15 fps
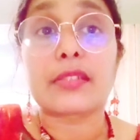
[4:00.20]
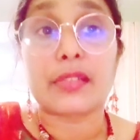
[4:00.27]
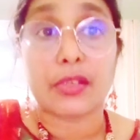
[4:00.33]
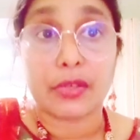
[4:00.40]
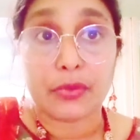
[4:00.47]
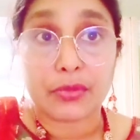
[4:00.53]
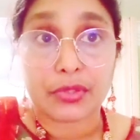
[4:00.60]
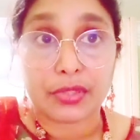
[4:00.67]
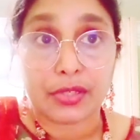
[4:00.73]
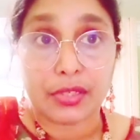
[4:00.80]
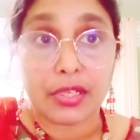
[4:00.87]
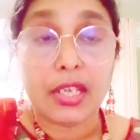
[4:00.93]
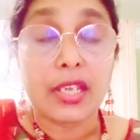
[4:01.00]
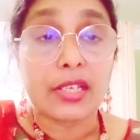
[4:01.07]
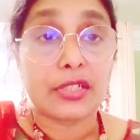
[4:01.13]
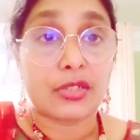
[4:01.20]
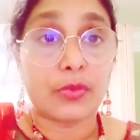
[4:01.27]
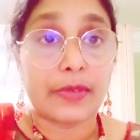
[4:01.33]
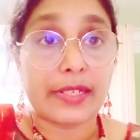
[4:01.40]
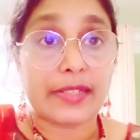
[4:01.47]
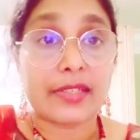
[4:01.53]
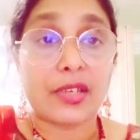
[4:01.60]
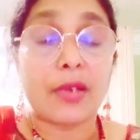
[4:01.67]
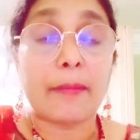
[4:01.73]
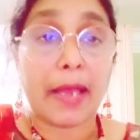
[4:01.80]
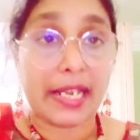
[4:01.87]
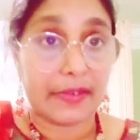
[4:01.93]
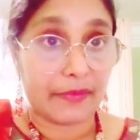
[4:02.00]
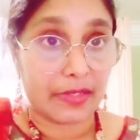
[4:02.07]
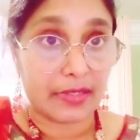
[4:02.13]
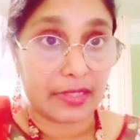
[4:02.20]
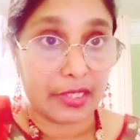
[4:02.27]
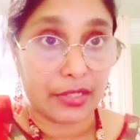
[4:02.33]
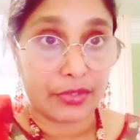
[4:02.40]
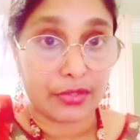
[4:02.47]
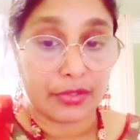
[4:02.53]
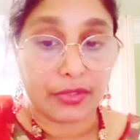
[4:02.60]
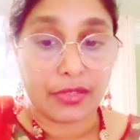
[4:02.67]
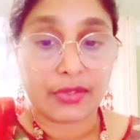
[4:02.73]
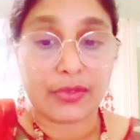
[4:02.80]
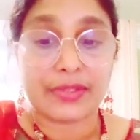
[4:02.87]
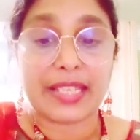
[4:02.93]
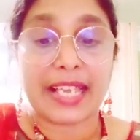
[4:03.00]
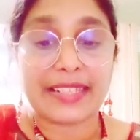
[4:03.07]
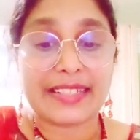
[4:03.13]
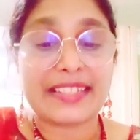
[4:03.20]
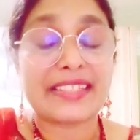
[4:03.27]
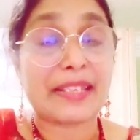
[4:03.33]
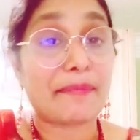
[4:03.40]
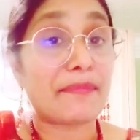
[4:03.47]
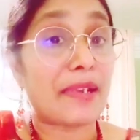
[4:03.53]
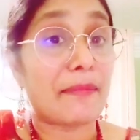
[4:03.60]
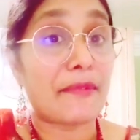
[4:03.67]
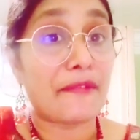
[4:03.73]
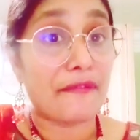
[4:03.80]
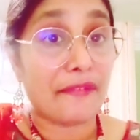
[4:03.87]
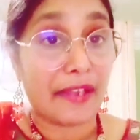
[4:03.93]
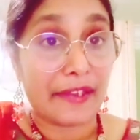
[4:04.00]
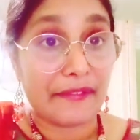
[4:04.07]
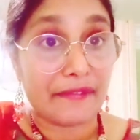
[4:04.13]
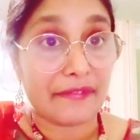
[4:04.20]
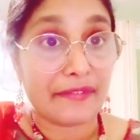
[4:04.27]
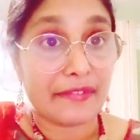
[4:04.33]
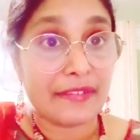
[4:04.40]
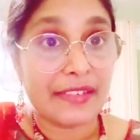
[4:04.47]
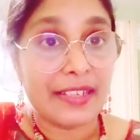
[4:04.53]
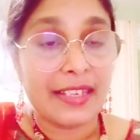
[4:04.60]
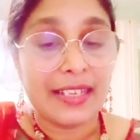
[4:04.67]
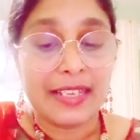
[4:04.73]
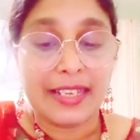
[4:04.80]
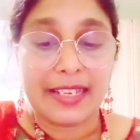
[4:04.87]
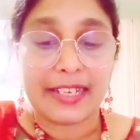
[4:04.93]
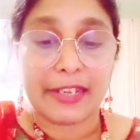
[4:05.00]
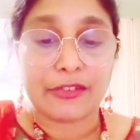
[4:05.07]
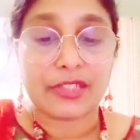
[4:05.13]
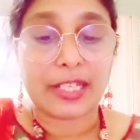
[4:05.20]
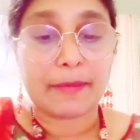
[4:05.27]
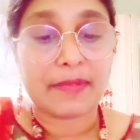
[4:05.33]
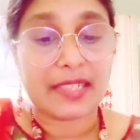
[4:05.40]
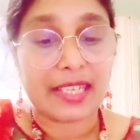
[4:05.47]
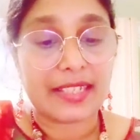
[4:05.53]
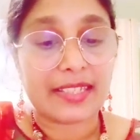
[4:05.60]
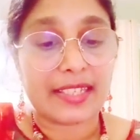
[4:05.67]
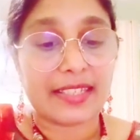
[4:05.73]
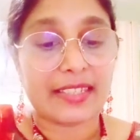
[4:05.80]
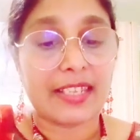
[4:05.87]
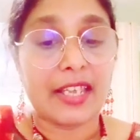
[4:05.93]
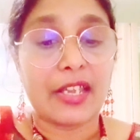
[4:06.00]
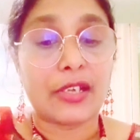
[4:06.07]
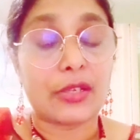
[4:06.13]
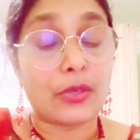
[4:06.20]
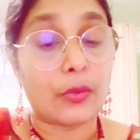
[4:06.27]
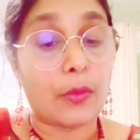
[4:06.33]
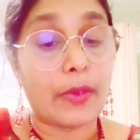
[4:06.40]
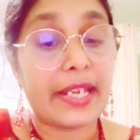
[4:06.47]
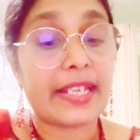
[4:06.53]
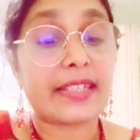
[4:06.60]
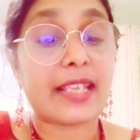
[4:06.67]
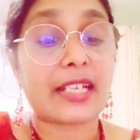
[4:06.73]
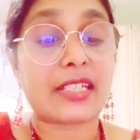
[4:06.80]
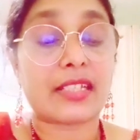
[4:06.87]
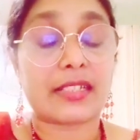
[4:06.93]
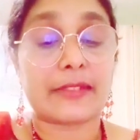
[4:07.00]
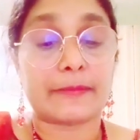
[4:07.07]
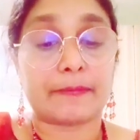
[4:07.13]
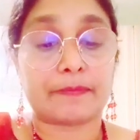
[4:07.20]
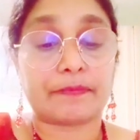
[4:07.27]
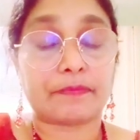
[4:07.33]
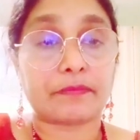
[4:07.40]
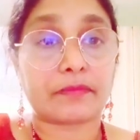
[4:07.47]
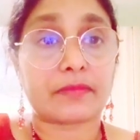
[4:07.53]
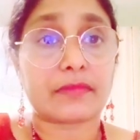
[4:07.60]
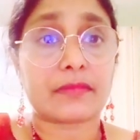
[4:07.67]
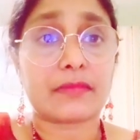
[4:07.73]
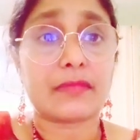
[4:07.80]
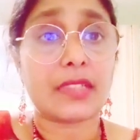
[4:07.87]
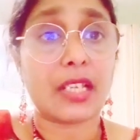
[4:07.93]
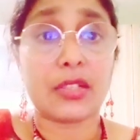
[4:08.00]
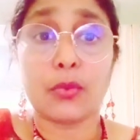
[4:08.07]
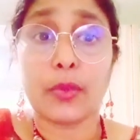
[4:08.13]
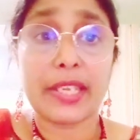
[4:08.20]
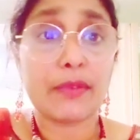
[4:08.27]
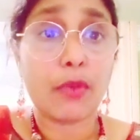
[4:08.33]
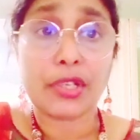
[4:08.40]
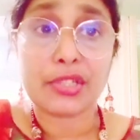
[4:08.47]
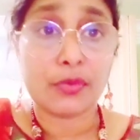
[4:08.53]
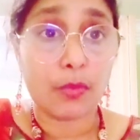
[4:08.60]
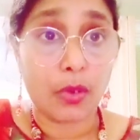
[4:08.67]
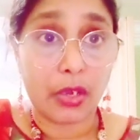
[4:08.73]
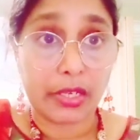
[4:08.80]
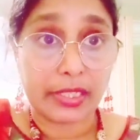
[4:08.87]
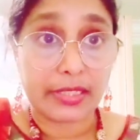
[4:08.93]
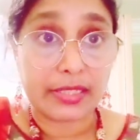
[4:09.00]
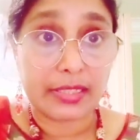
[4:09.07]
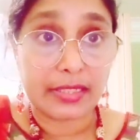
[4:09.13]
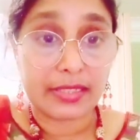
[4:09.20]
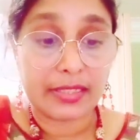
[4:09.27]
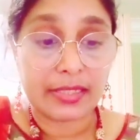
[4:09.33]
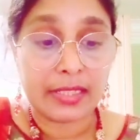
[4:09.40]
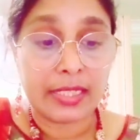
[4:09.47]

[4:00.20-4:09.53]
solution towards your manifestation. So that's step number five. Now step six is knowing what you want